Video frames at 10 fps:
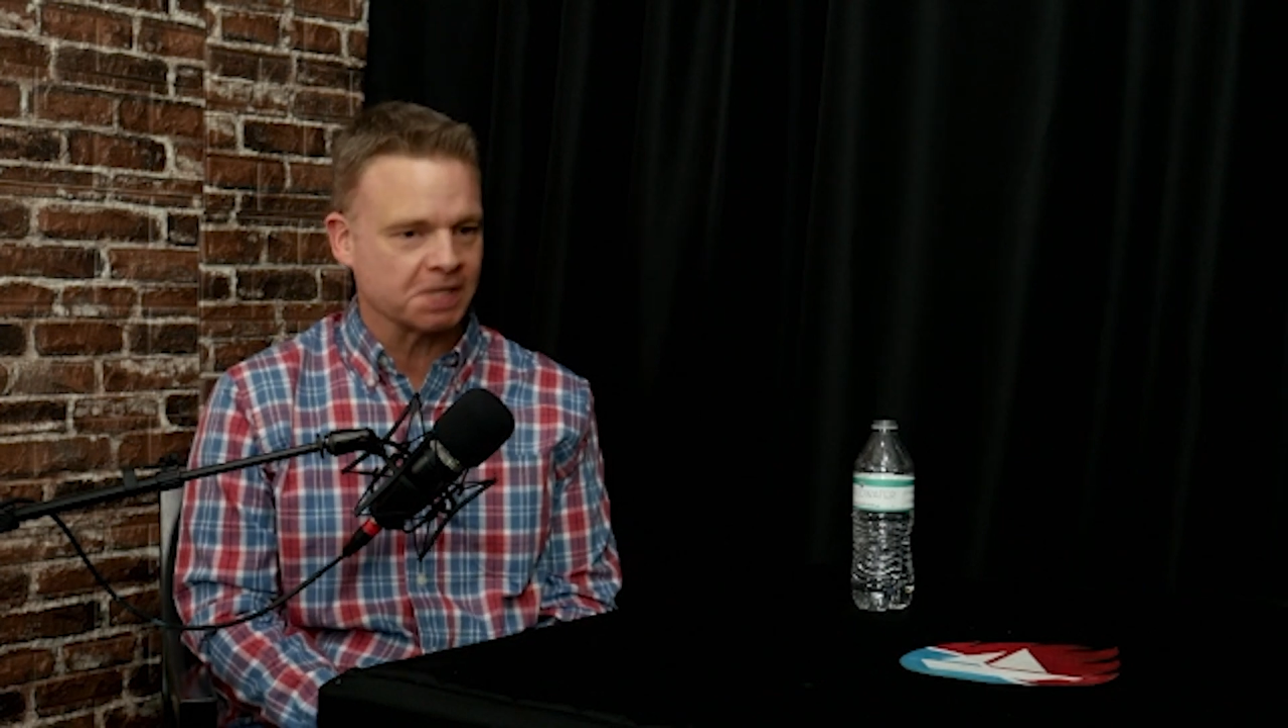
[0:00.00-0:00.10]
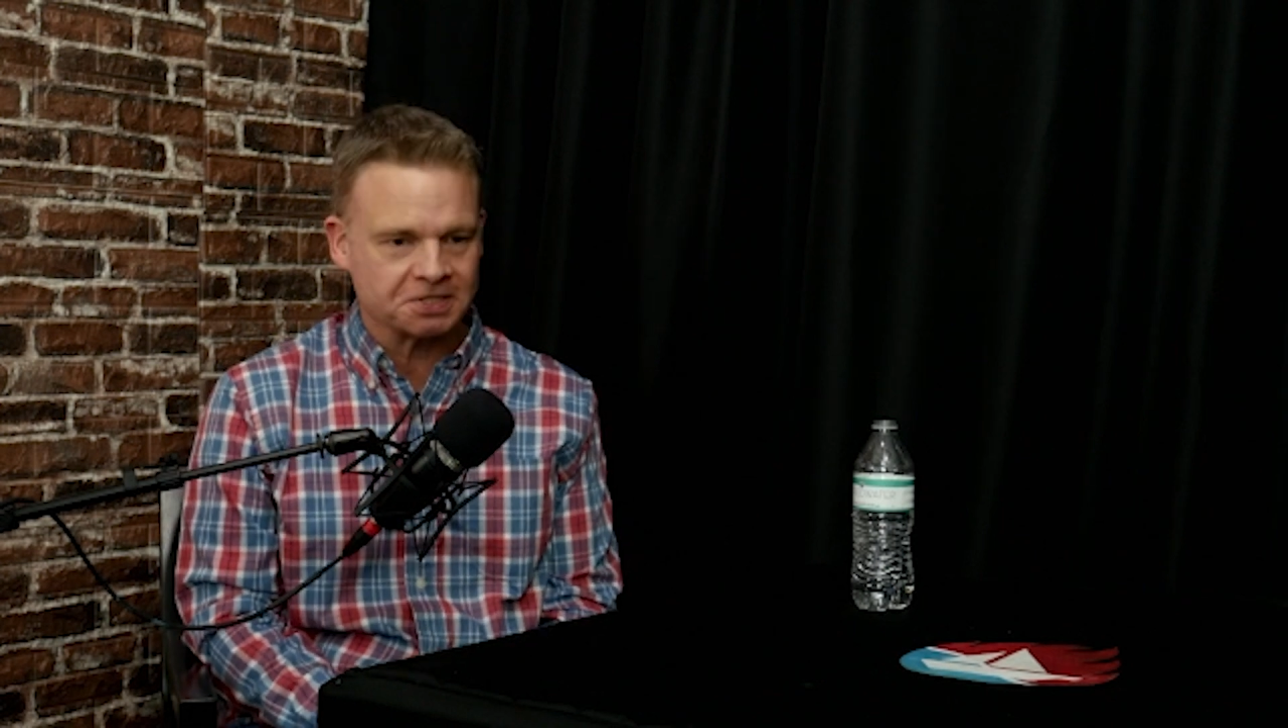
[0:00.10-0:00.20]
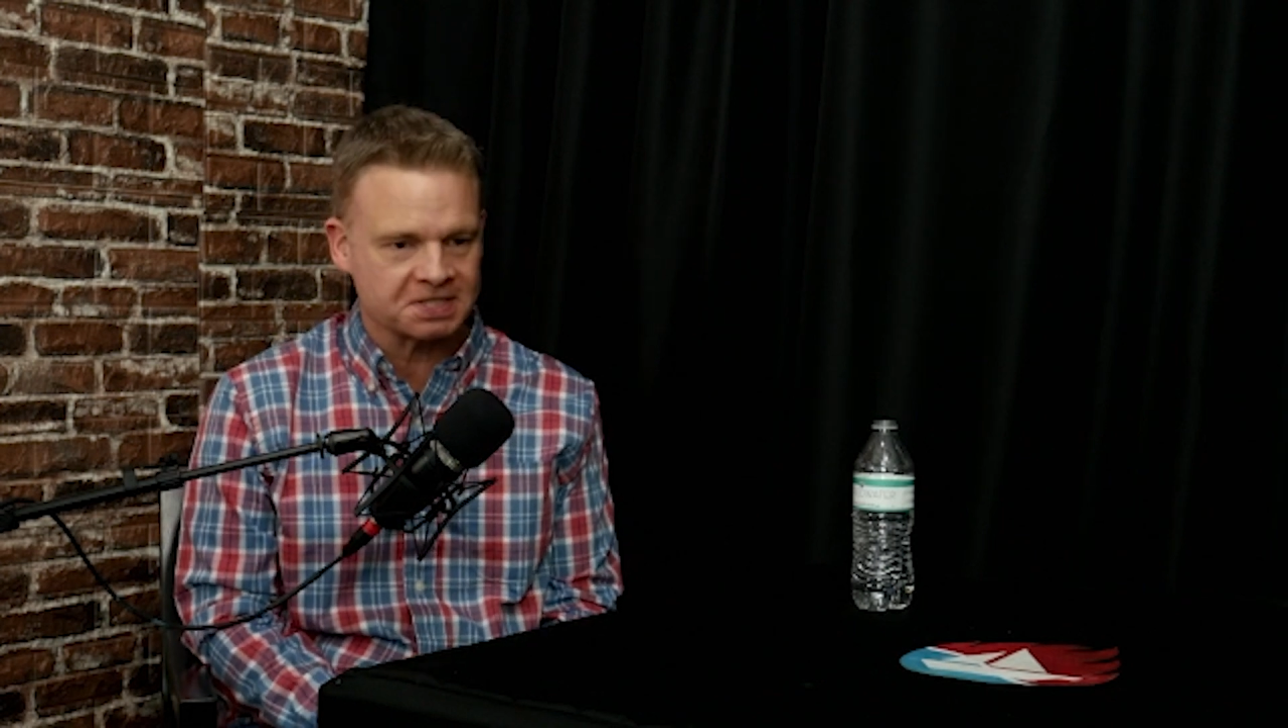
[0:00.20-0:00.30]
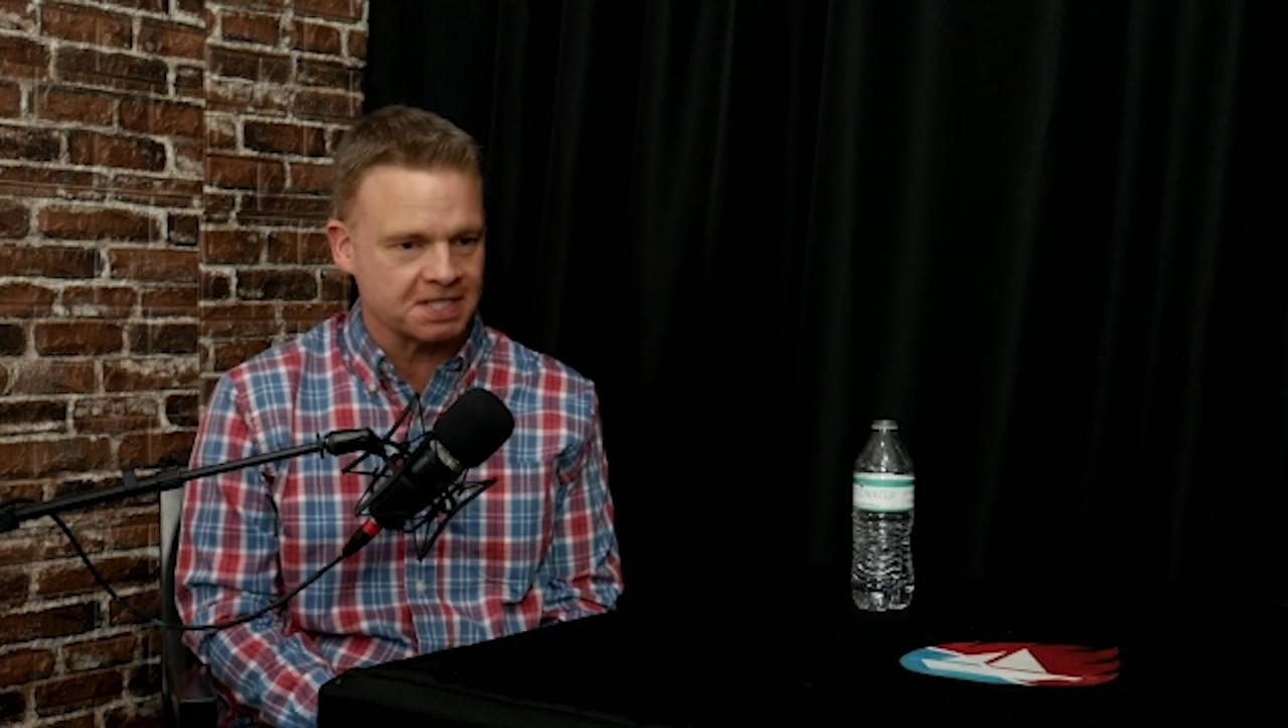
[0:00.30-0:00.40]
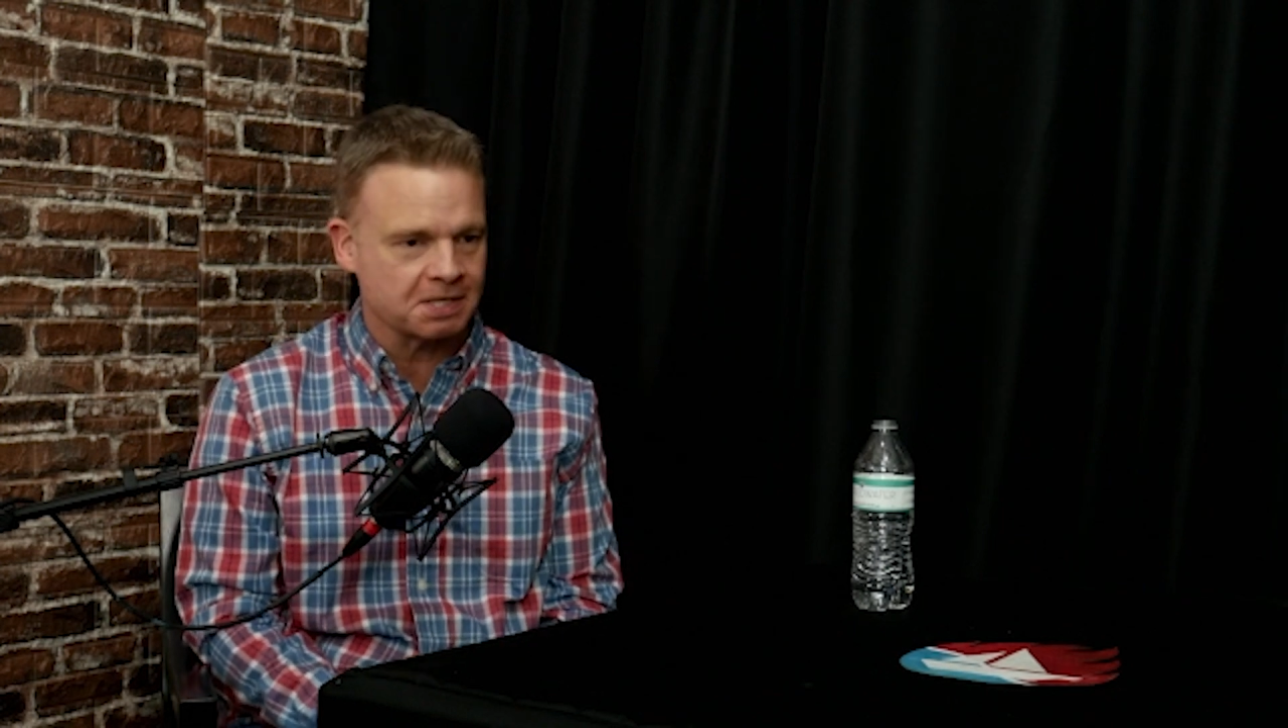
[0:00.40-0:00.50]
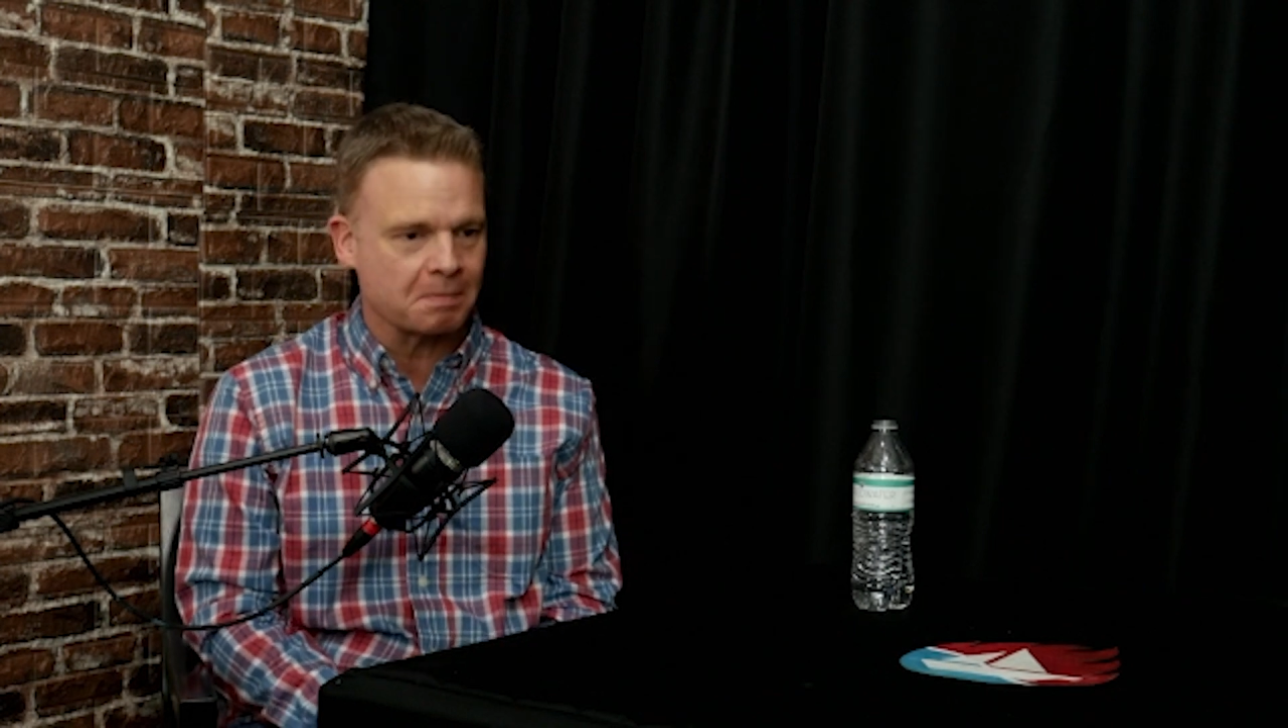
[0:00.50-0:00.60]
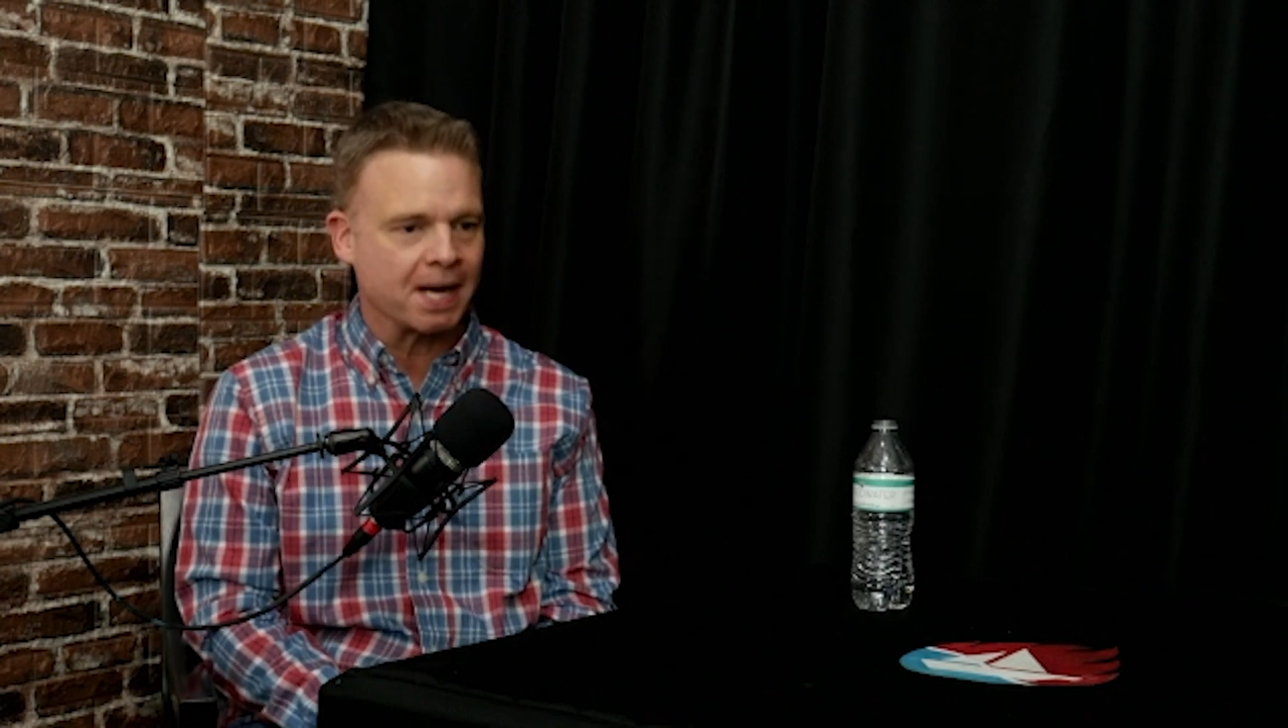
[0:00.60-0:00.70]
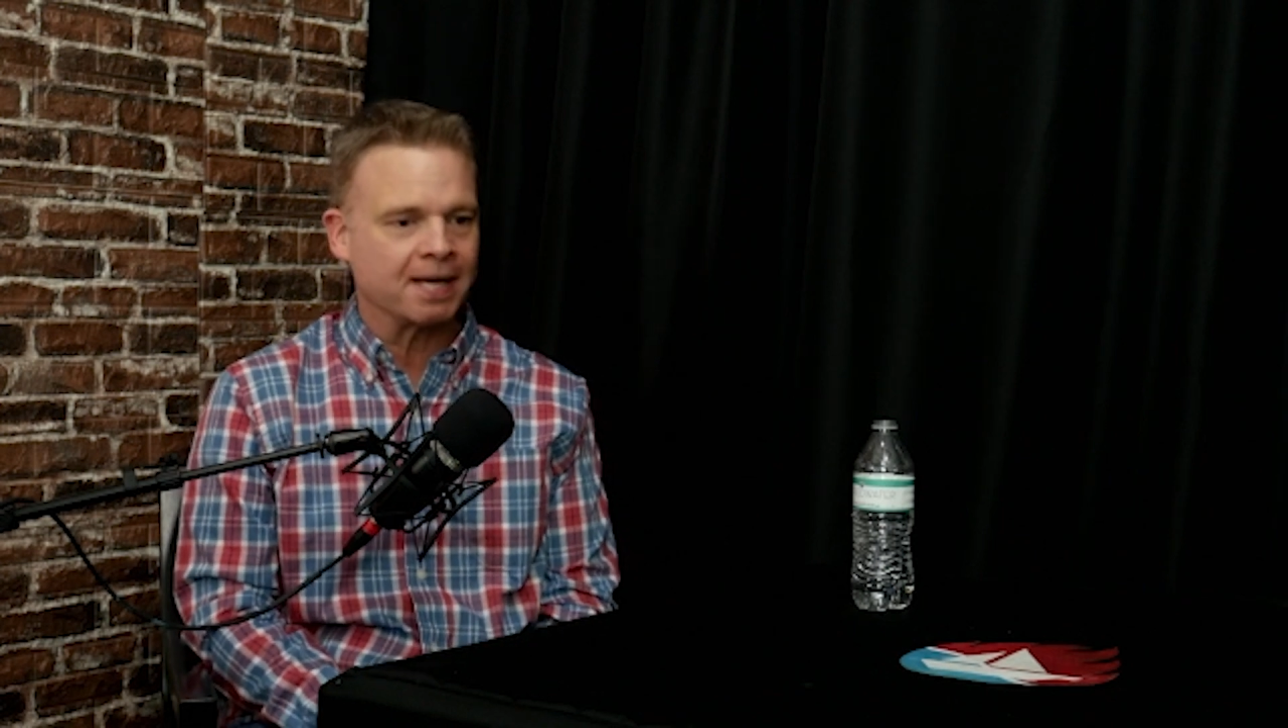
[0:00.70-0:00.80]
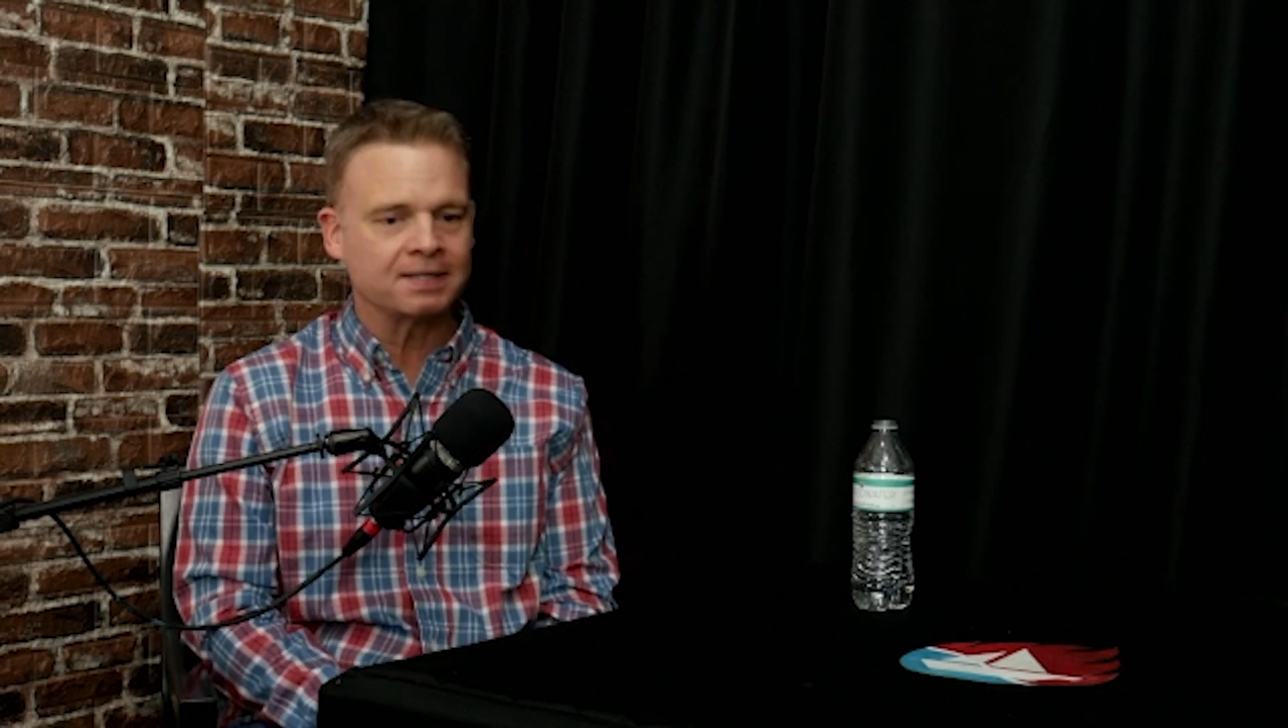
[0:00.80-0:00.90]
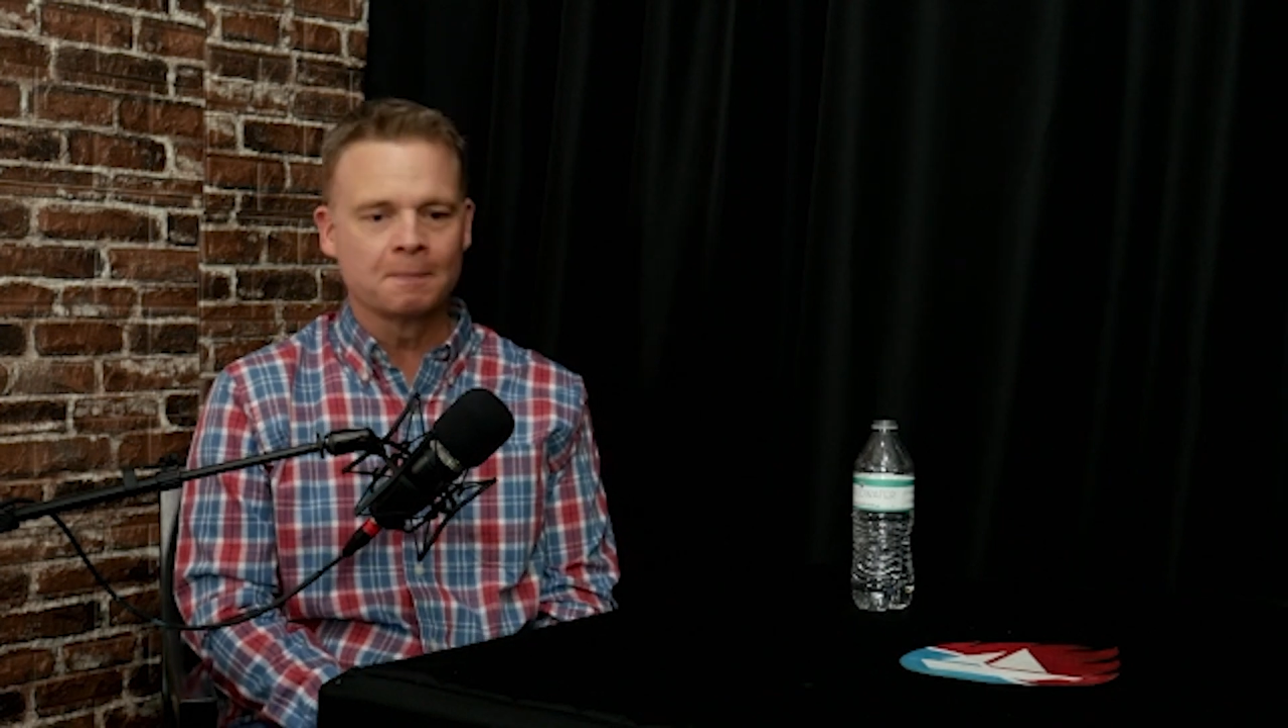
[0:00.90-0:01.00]
not just in the
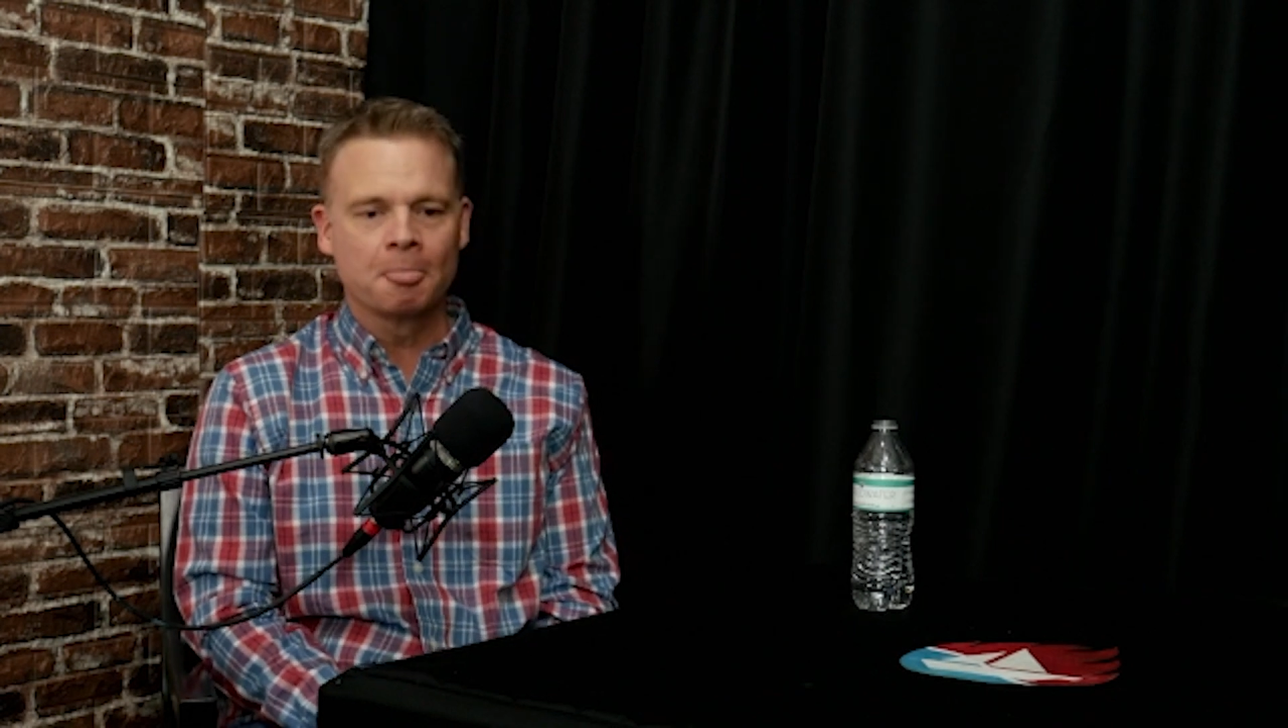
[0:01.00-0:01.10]
mind,